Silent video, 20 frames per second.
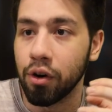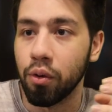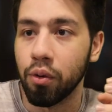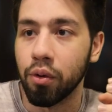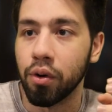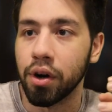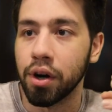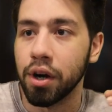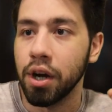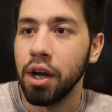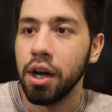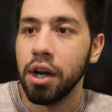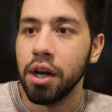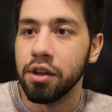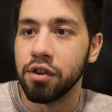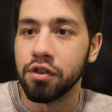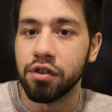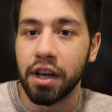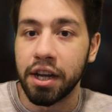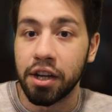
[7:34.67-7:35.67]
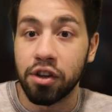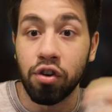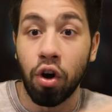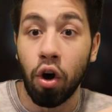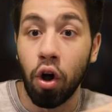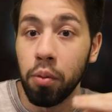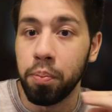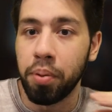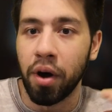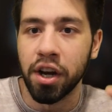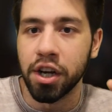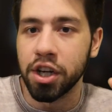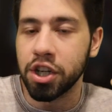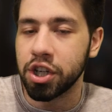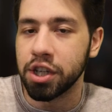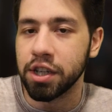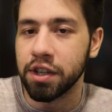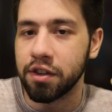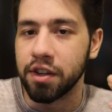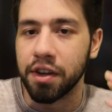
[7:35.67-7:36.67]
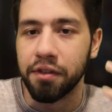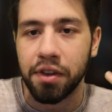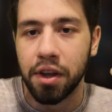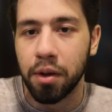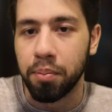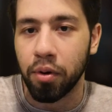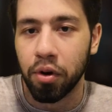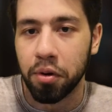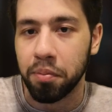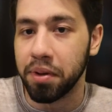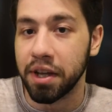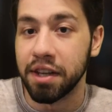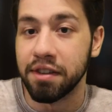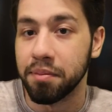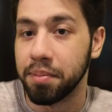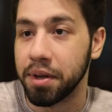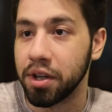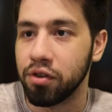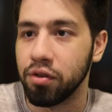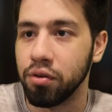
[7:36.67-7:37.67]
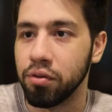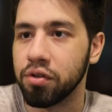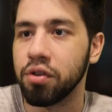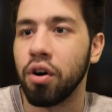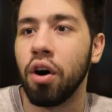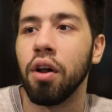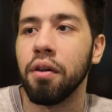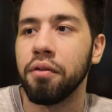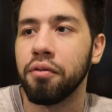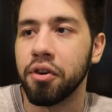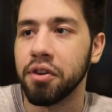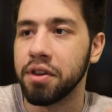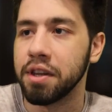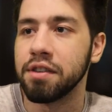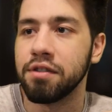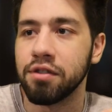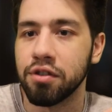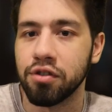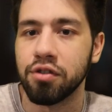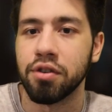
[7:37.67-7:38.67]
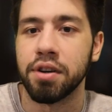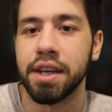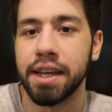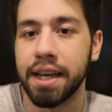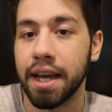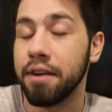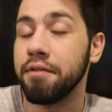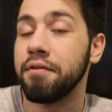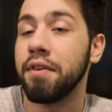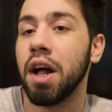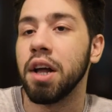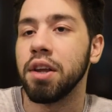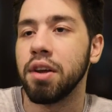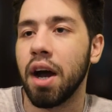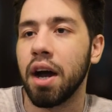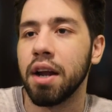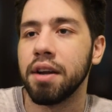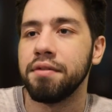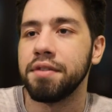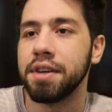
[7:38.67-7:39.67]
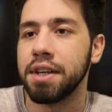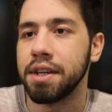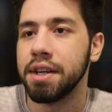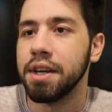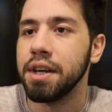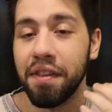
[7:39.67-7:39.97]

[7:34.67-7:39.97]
or just like tall punishes if the opponent plays a bit too tall for this to sort of get value out of it.